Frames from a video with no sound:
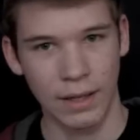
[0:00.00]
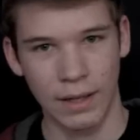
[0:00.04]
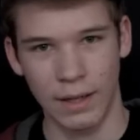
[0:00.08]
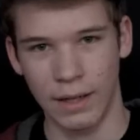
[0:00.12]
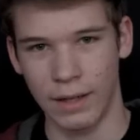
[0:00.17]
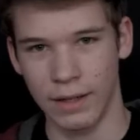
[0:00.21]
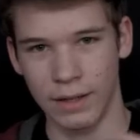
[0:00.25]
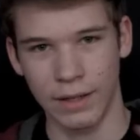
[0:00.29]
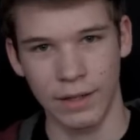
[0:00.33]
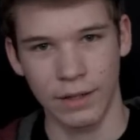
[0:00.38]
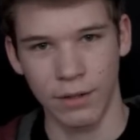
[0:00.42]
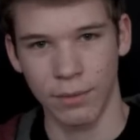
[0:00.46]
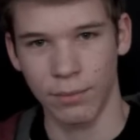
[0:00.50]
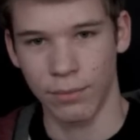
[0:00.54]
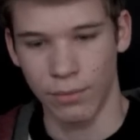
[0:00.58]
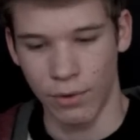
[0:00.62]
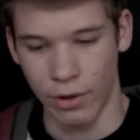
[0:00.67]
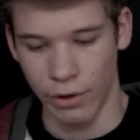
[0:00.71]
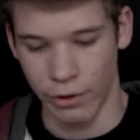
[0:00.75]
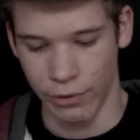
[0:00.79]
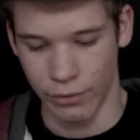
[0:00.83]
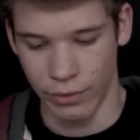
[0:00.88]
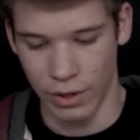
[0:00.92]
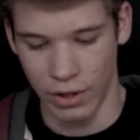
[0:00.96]
uh, get some
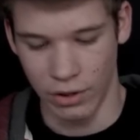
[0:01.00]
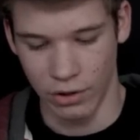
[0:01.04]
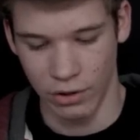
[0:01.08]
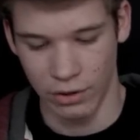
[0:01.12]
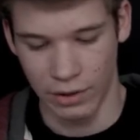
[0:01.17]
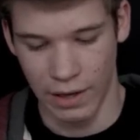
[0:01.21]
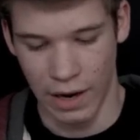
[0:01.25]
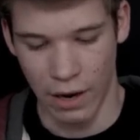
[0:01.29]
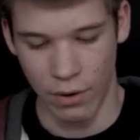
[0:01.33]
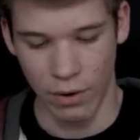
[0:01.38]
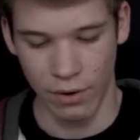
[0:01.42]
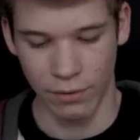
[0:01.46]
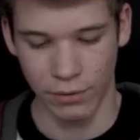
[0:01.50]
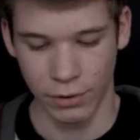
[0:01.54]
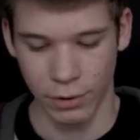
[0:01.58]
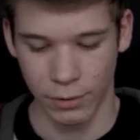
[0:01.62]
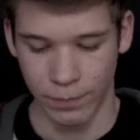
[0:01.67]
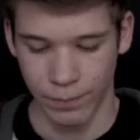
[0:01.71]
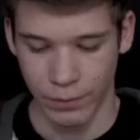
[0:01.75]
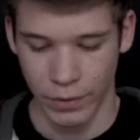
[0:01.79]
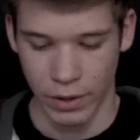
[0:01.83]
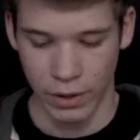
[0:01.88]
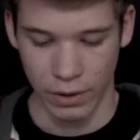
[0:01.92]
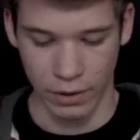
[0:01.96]
farther ranges.
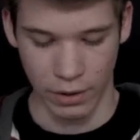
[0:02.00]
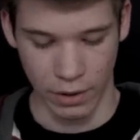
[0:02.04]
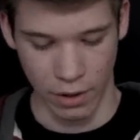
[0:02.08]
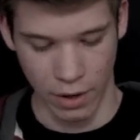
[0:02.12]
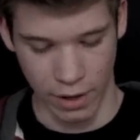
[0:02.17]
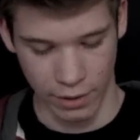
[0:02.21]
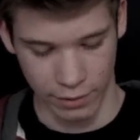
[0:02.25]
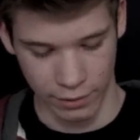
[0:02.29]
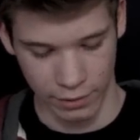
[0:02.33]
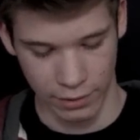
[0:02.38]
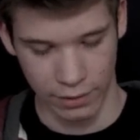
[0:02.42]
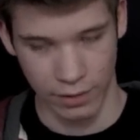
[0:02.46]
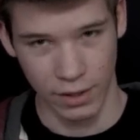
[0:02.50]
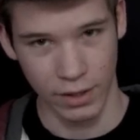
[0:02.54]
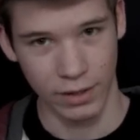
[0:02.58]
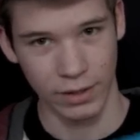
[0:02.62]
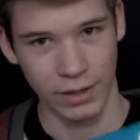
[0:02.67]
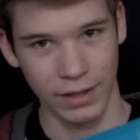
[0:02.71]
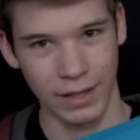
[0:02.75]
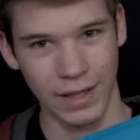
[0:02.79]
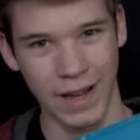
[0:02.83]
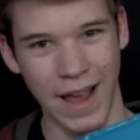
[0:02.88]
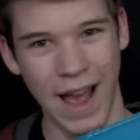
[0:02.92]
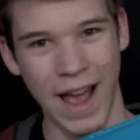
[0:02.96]
However, the cons of this
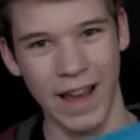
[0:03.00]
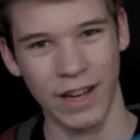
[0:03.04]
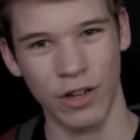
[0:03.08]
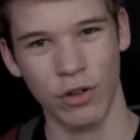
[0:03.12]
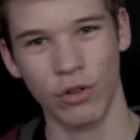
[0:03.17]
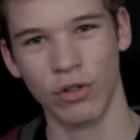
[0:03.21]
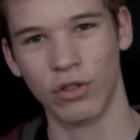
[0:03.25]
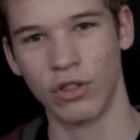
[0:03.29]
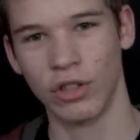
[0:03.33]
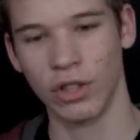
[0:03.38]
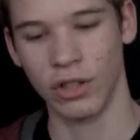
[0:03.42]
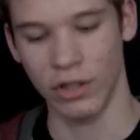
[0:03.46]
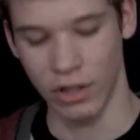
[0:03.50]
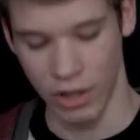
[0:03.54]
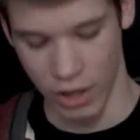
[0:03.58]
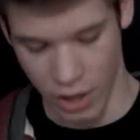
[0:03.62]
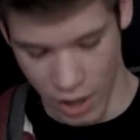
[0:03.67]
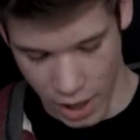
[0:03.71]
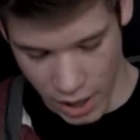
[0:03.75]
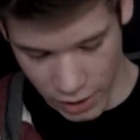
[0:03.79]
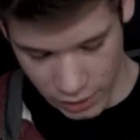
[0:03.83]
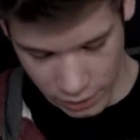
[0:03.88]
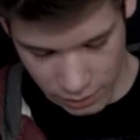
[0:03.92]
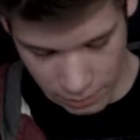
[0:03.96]
gun, the accuracy is
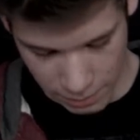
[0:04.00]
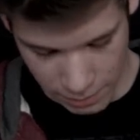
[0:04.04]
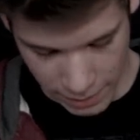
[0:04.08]
not the